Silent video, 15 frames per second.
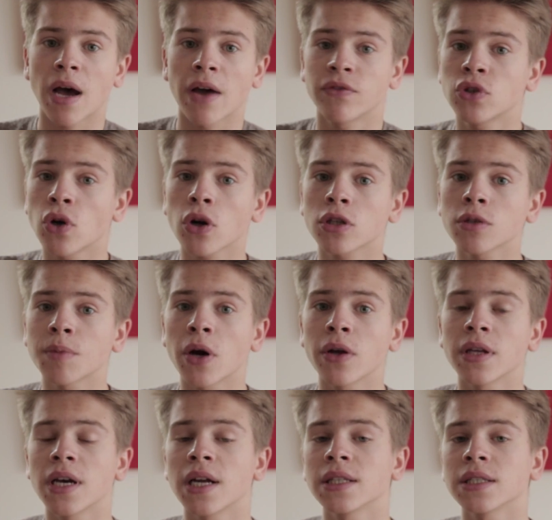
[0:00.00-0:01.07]
I've talked about
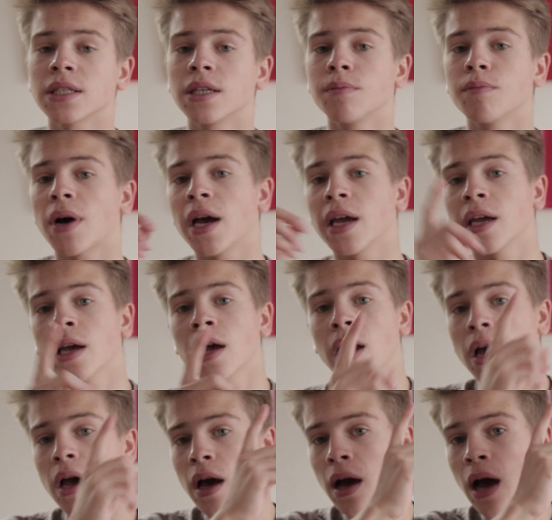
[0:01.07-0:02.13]
that in my
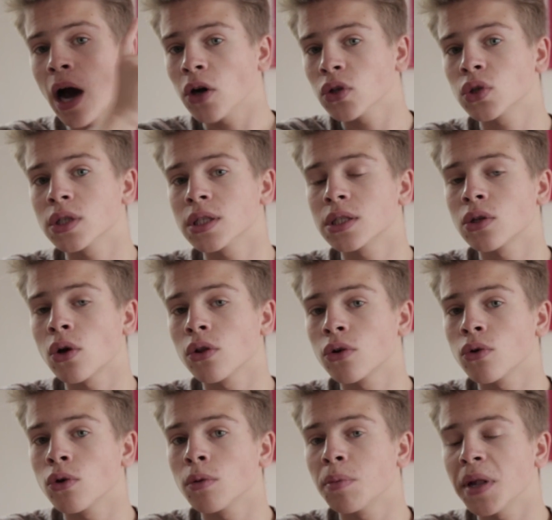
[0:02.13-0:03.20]
uh, how to install the
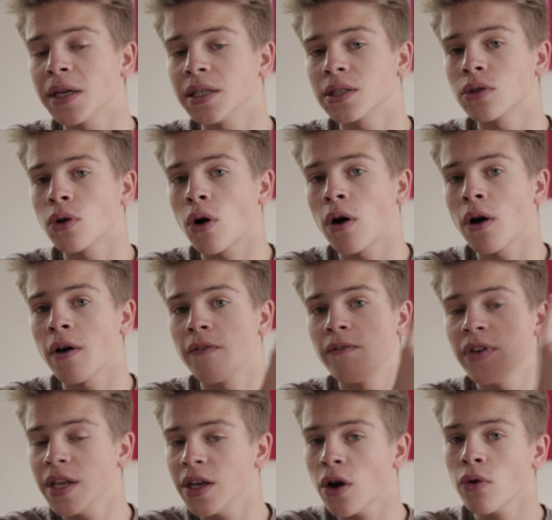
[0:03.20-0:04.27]
Google Play Store
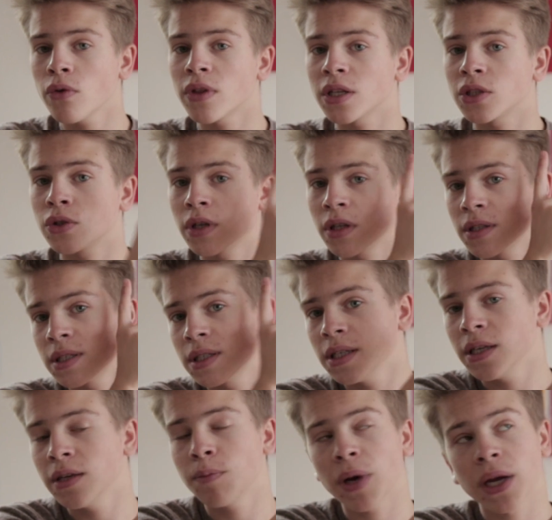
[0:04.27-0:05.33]
video that you can
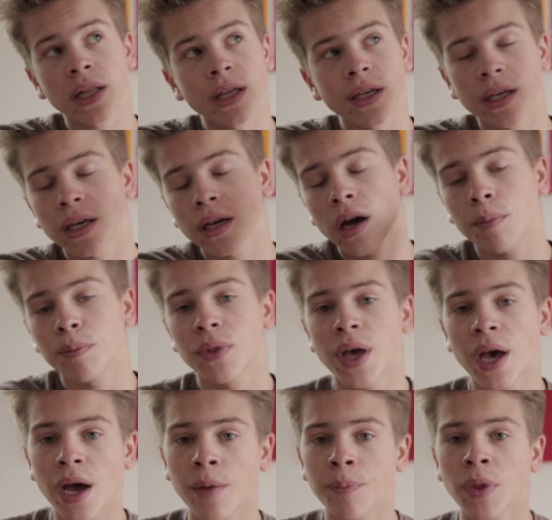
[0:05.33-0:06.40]
see by clicking up
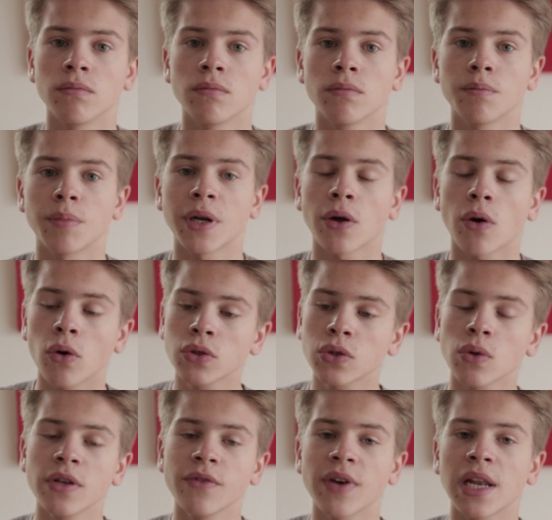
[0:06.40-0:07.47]
there. But I
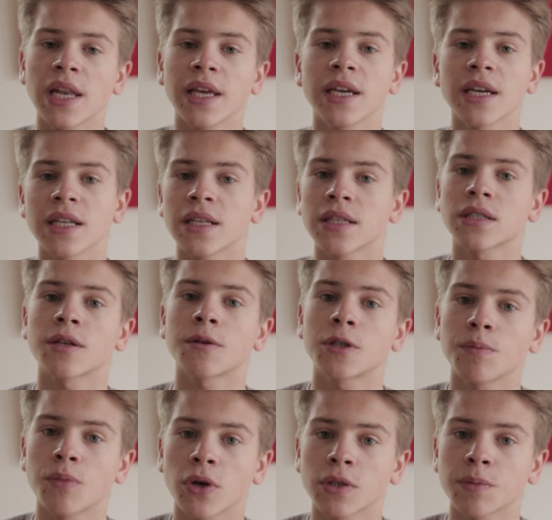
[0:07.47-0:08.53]
also leave a link in the
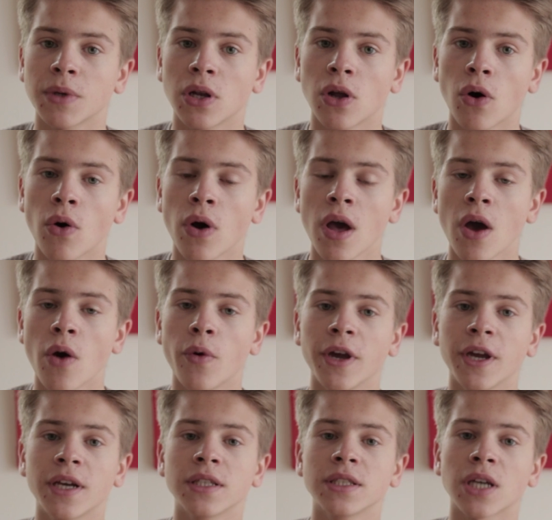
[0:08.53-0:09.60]
description box below where
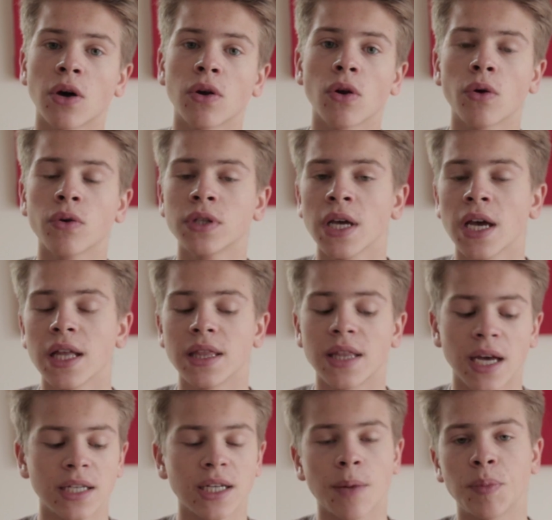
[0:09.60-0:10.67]
you can download
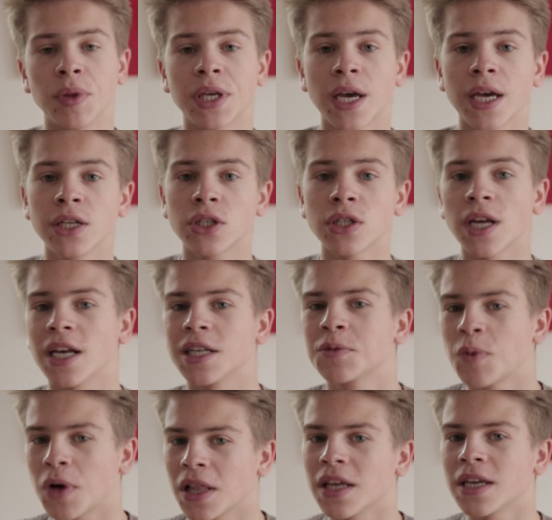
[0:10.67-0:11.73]
that application as
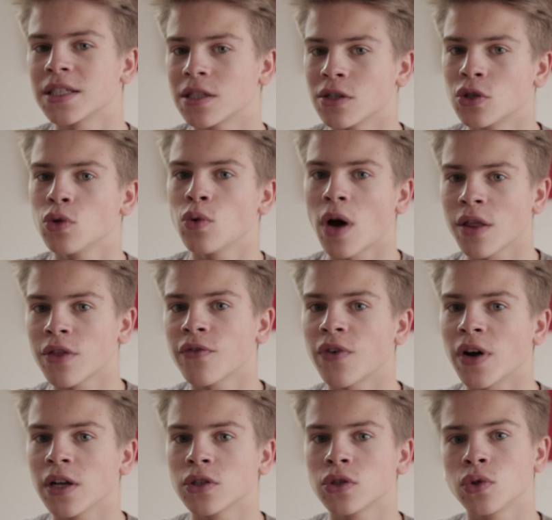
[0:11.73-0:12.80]
well as the two other
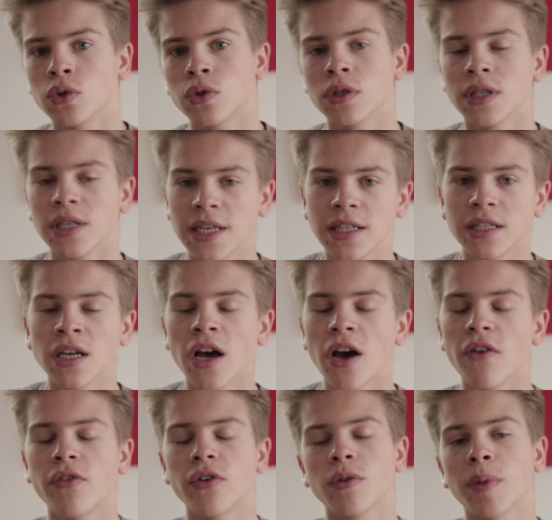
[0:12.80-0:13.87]
files you need
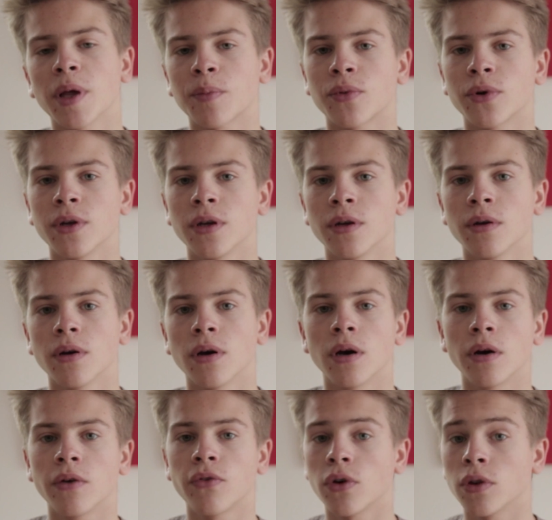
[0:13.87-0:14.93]
for the BlackBerry,
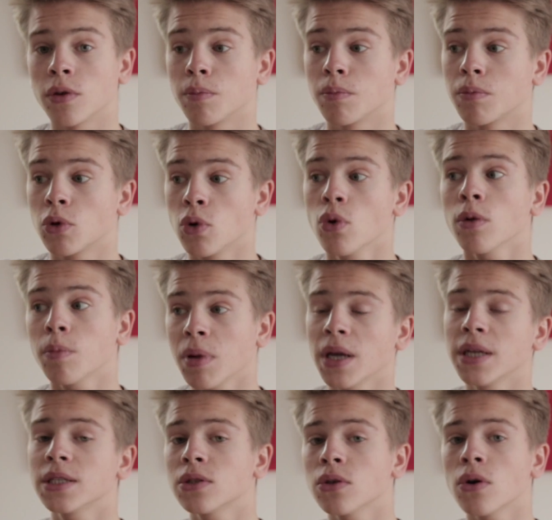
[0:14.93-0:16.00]
uh, for the Google
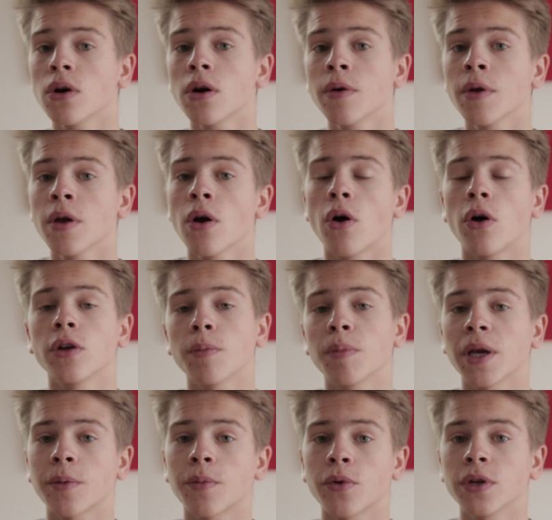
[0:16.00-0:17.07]
Play Store on your
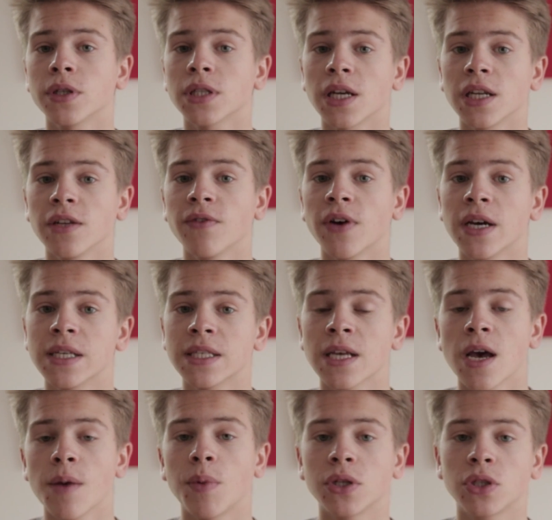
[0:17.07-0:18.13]
BlackBerry 10 device,
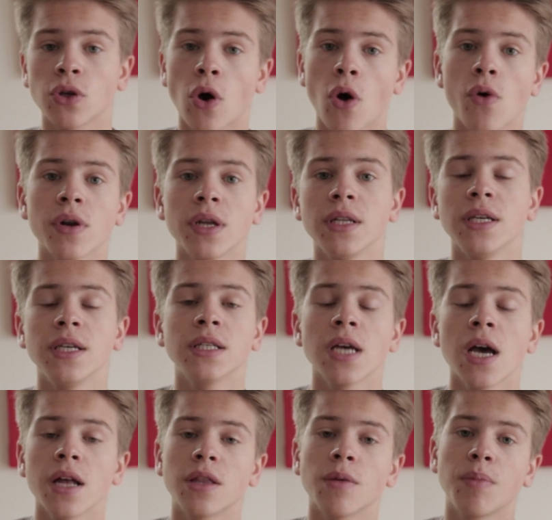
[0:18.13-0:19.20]
but you only need
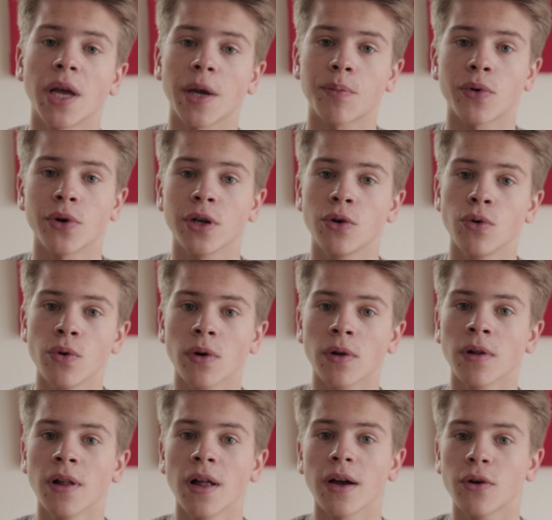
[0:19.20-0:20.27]
the BlackBerry
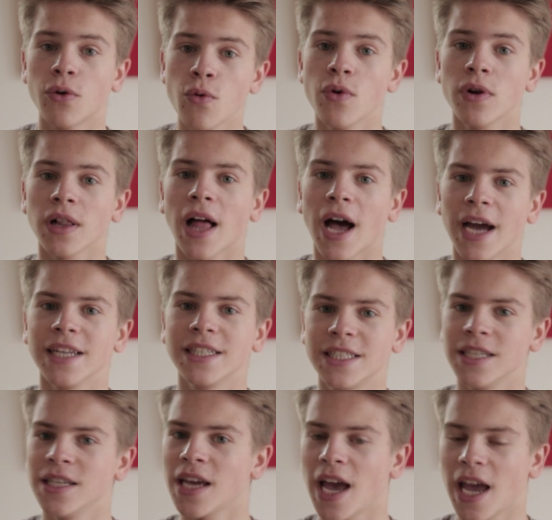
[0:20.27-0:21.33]
Google, Google
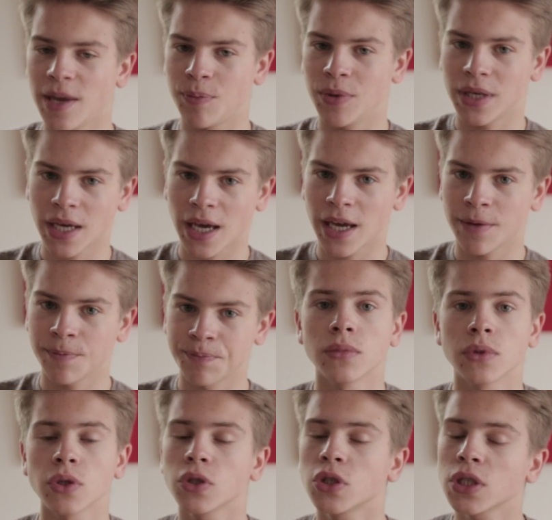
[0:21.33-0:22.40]
ID APK.
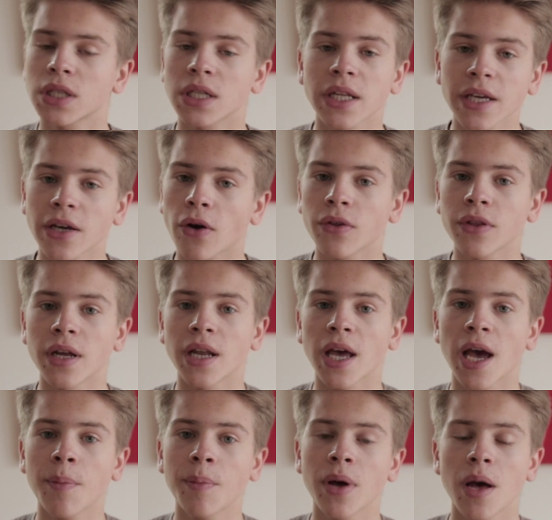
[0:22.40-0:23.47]
So just click on that
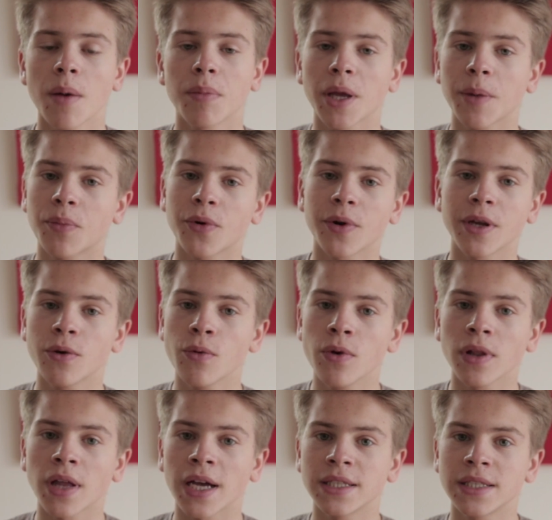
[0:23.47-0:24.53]
app, BlackBerry
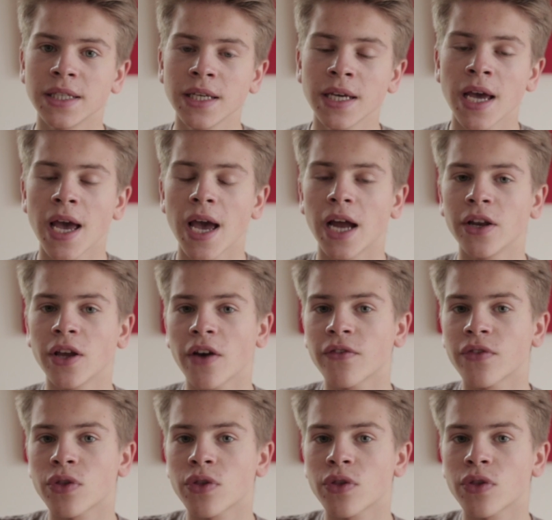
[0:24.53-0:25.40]
Google ID, and you have